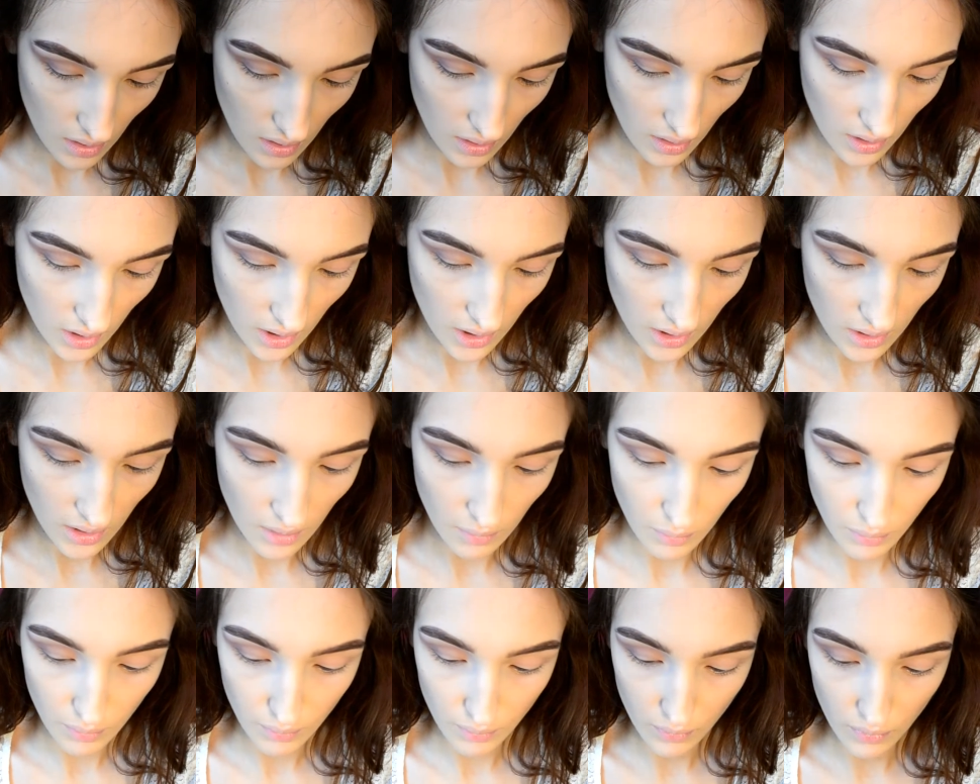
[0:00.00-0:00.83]
And
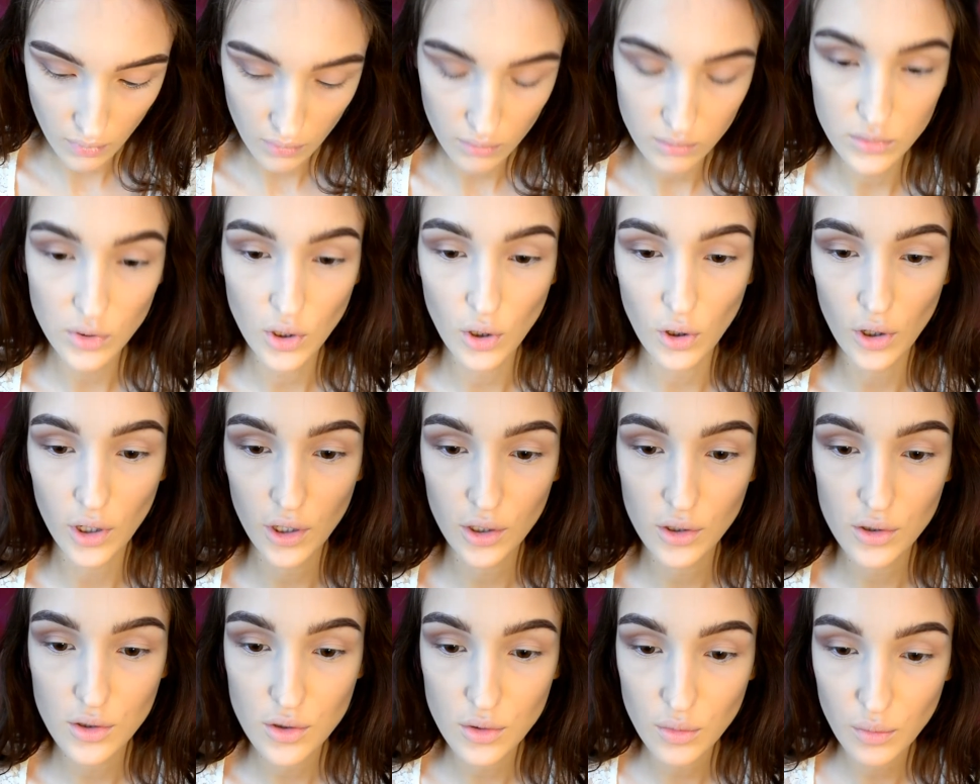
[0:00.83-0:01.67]
I'm
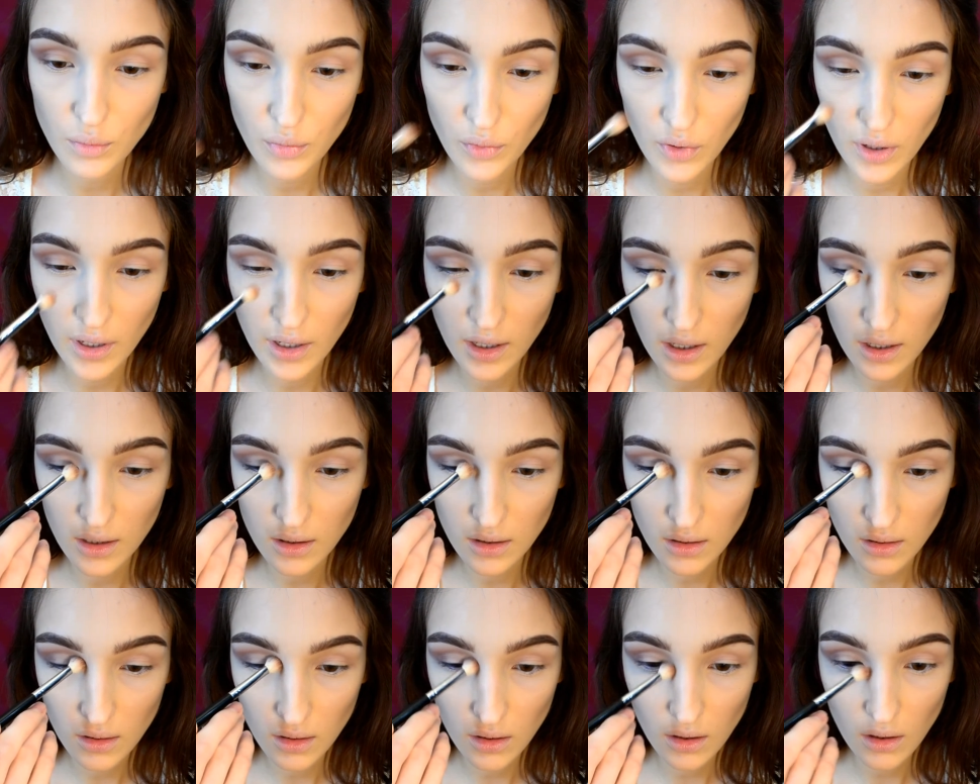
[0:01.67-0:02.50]
going to bring
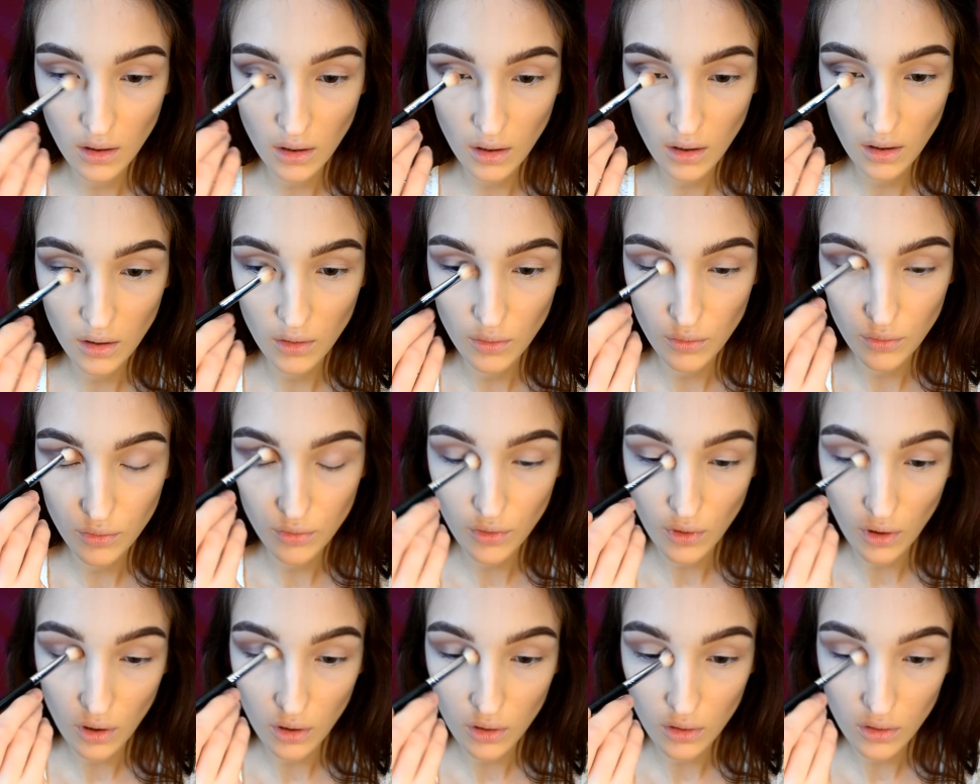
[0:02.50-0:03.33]
it in
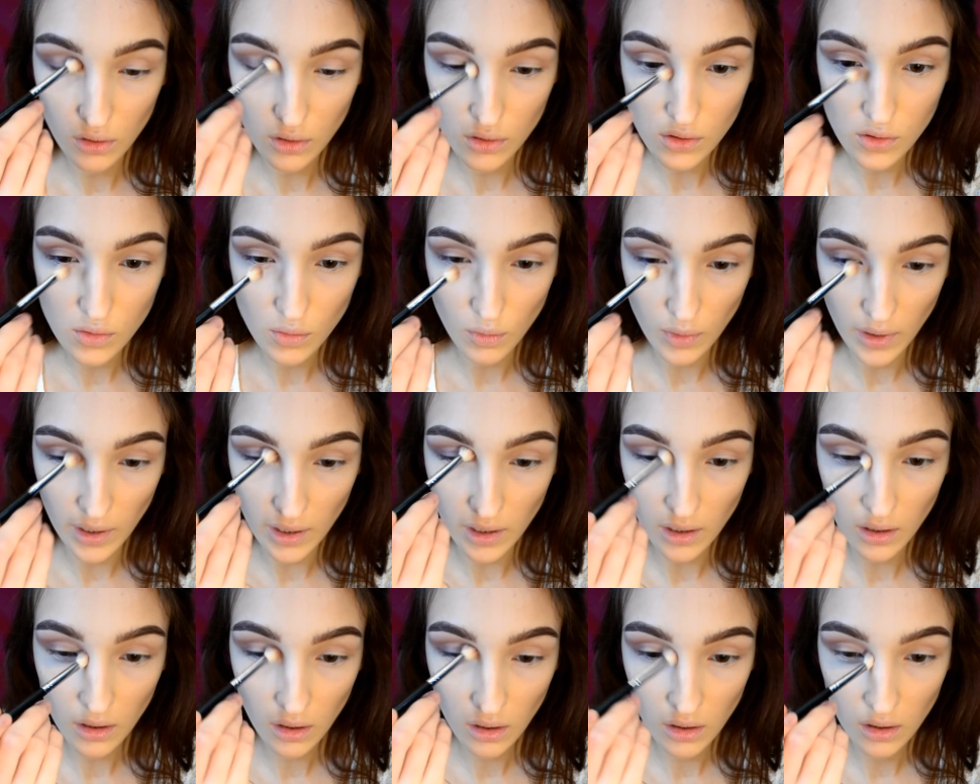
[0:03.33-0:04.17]
front as
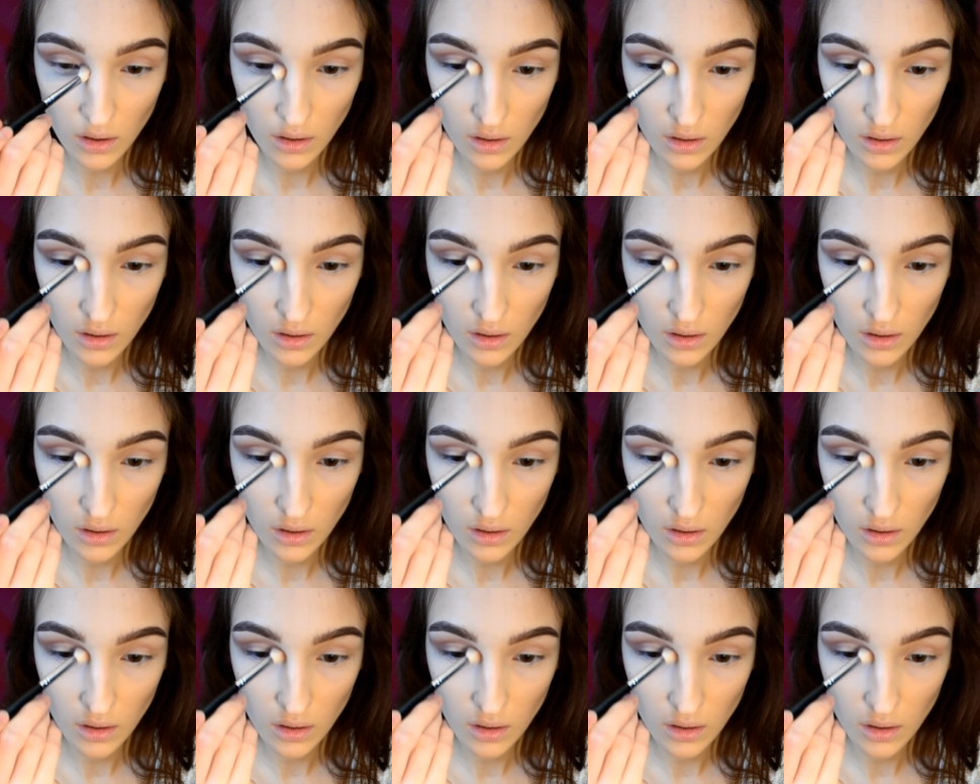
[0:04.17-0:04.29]
well.